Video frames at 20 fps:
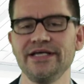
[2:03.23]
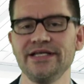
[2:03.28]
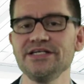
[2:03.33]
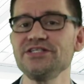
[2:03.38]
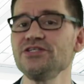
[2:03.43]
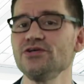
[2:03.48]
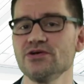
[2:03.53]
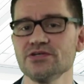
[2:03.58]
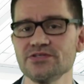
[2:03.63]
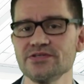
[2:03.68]
and
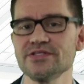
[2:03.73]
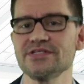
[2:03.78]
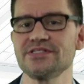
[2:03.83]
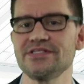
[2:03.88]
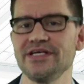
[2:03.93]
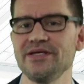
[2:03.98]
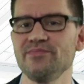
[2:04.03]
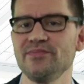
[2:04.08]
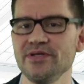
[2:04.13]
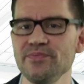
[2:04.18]
actually also the
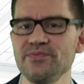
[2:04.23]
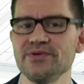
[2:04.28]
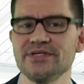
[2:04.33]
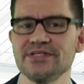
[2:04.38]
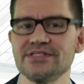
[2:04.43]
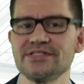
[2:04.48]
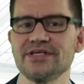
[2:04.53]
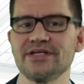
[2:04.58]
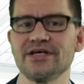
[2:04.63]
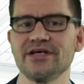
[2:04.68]
same
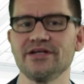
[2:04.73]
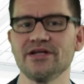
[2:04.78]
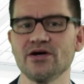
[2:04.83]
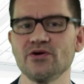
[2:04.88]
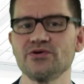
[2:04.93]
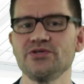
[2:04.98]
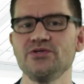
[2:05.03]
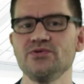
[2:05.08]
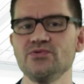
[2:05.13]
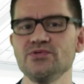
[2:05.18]
lipids that are
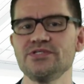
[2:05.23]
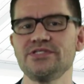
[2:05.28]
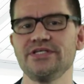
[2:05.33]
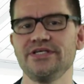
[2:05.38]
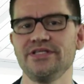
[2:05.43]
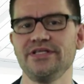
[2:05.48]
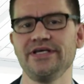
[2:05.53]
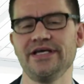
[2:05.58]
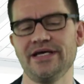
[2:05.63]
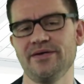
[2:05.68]
now used
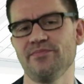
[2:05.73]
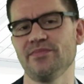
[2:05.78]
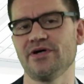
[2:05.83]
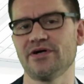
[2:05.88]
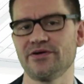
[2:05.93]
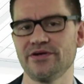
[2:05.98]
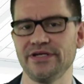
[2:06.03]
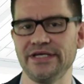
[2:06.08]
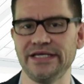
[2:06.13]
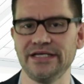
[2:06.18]
in the
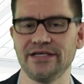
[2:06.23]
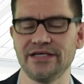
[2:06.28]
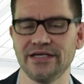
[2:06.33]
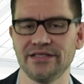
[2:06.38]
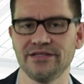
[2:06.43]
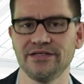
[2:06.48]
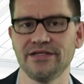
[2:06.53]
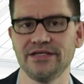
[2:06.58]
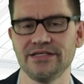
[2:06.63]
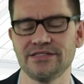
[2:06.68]
mRNA
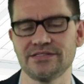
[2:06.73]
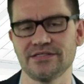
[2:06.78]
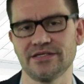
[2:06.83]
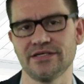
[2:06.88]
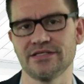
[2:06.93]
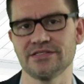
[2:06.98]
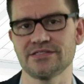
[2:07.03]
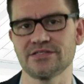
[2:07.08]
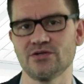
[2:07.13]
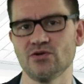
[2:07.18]
candidates
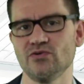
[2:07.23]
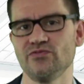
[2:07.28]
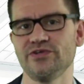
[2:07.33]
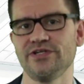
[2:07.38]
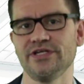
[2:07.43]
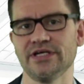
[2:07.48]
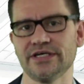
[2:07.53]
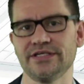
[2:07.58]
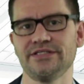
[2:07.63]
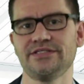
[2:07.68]
against
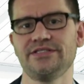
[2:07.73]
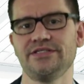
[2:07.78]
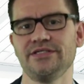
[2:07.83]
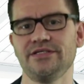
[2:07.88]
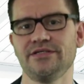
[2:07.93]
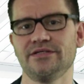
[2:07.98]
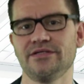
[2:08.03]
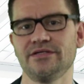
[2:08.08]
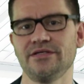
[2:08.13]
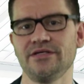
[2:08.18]

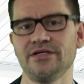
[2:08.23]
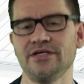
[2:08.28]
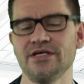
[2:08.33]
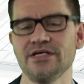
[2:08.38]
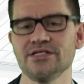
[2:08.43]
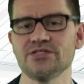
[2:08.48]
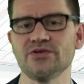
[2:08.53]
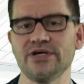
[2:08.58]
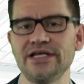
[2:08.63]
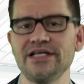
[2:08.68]
COVID-19.
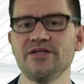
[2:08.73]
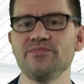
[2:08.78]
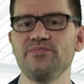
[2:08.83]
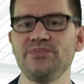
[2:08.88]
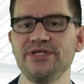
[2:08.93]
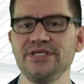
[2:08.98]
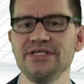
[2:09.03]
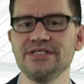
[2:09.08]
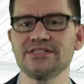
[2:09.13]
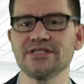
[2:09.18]
So
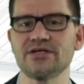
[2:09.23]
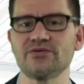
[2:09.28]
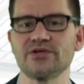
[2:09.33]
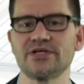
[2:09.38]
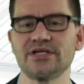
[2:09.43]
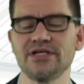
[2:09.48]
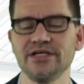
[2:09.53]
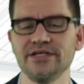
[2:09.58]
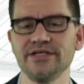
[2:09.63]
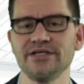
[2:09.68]
LNPs are
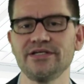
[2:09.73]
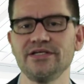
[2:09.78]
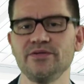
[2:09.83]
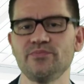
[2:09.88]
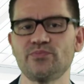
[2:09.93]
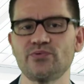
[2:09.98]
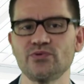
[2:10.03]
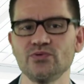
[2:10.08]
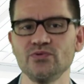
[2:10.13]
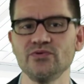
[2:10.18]
a
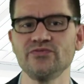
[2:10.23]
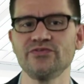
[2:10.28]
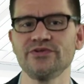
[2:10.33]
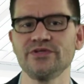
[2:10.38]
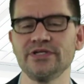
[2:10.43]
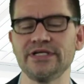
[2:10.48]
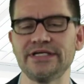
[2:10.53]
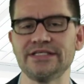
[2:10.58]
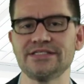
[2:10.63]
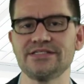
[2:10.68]
clinically
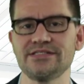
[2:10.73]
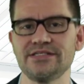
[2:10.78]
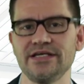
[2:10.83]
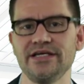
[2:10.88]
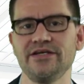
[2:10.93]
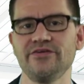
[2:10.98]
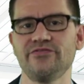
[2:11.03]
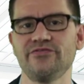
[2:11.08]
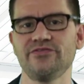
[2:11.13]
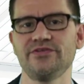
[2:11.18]
proven and
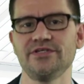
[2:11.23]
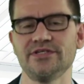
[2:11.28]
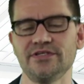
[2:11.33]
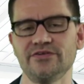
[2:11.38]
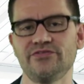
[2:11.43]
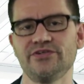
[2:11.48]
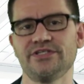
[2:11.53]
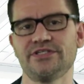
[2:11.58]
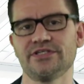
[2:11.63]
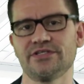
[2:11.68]
safe
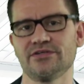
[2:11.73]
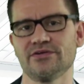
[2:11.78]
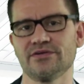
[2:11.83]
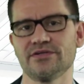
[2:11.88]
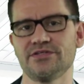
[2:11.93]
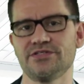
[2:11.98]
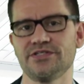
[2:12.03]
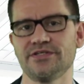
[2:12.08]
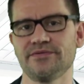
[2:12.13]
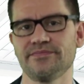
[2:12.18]
delivery
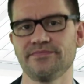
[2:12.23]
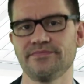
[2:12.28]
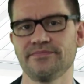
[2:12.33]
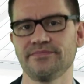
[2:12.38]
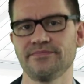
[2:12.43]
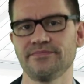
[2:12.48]
technology.